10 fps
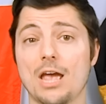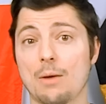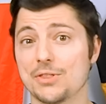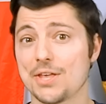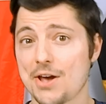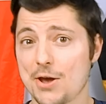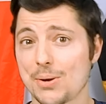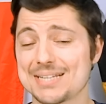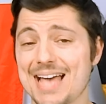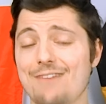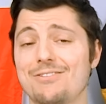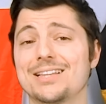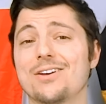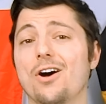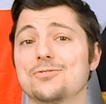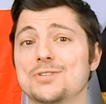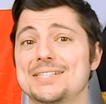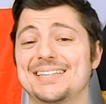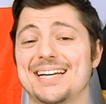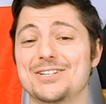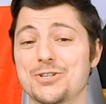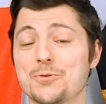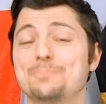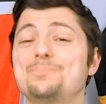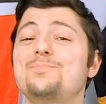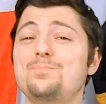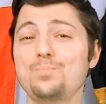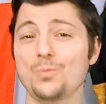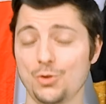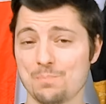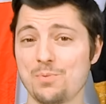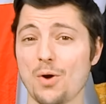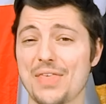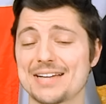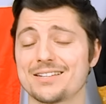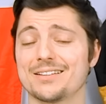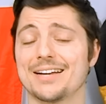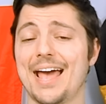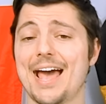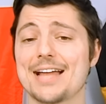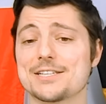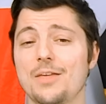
And with the Coyotes having the off nights that they do, they're both excellent ads.